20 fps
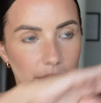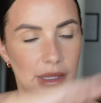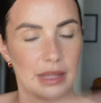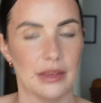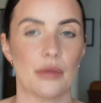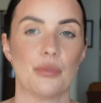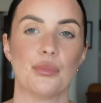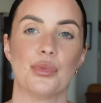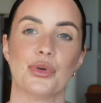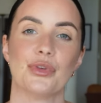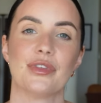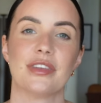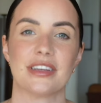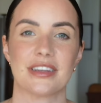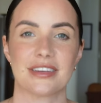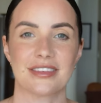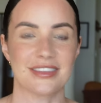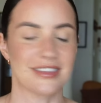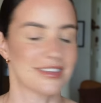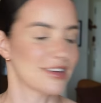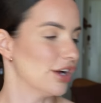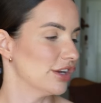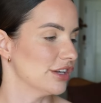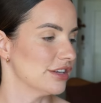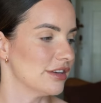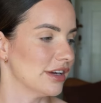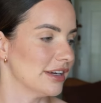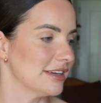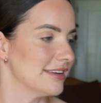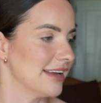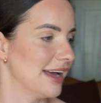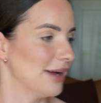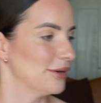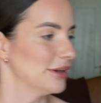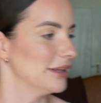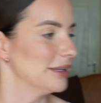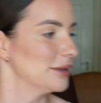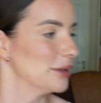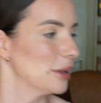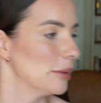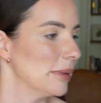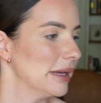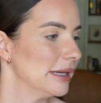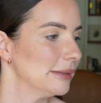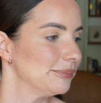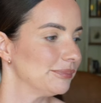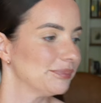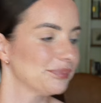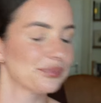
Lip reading: And the booziness has kind of died down a little bit.